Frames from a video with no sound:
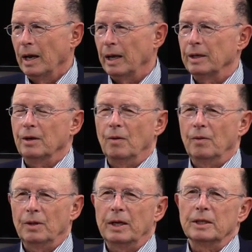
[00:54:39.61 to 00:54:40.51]
And you
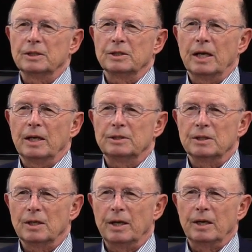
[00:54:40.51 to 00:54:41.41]
know, like it's,
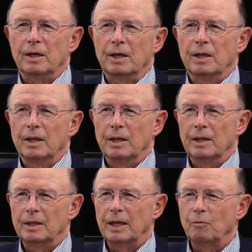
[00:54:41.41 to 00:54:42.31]
it's like
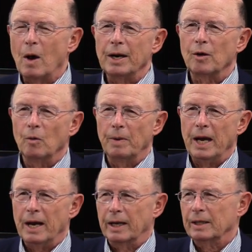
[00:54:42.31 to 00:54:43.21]
they want to go
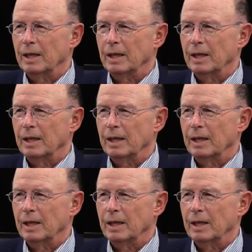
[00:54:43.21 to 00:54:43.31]
back.